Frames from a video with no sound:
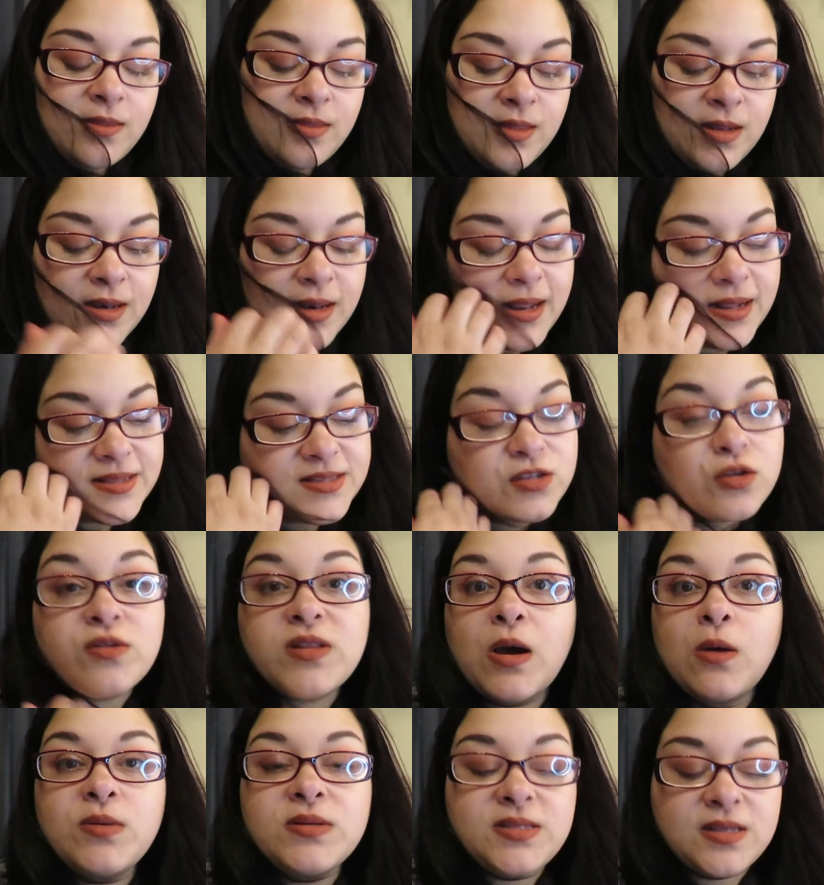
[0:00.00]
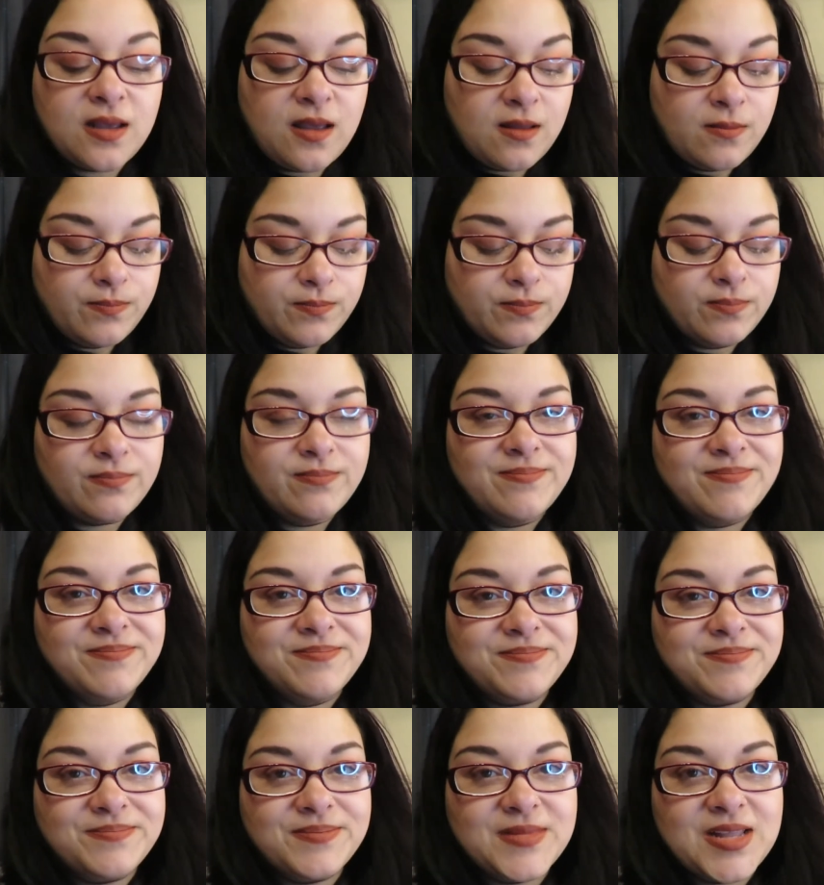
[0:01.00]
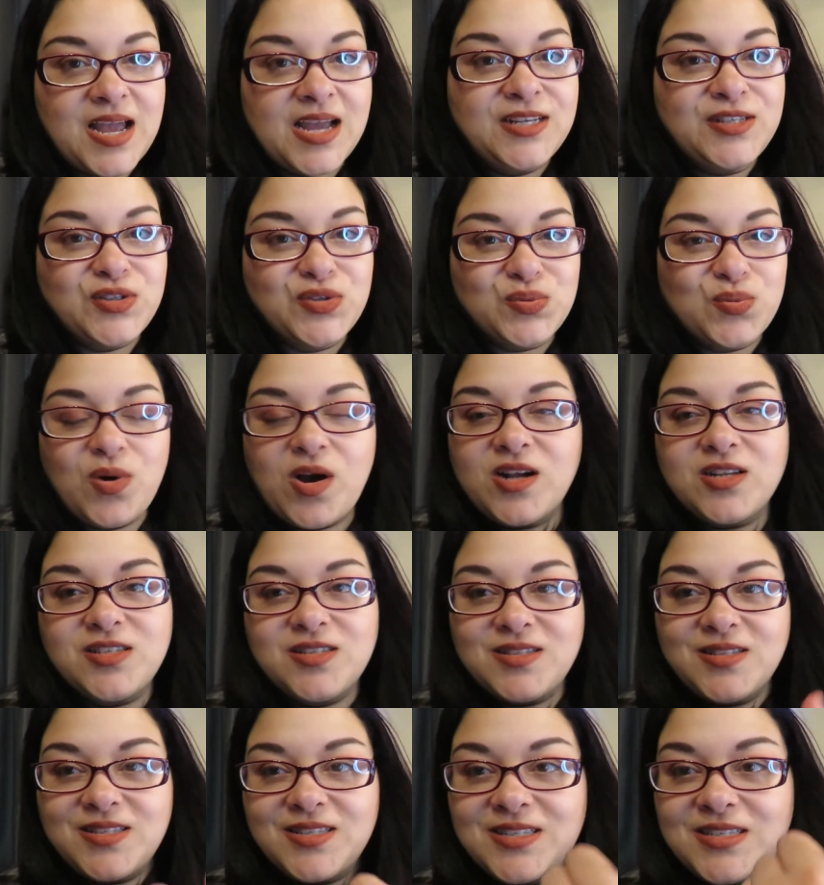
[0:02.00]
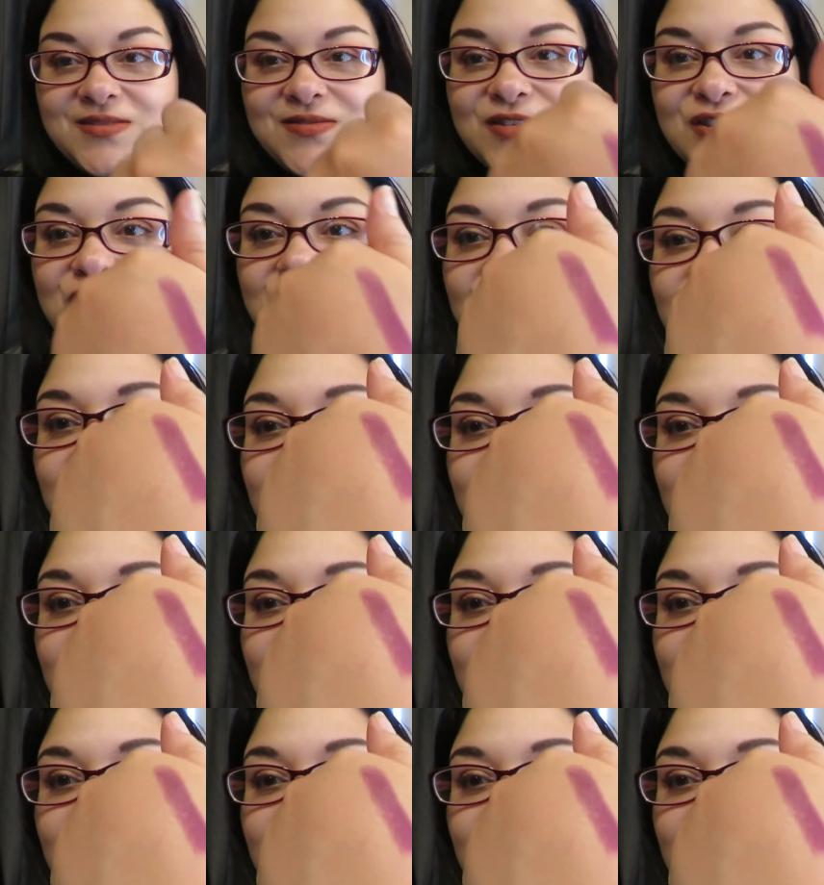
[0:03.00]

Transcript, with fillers: The net, so that was, I swatched and didn't even show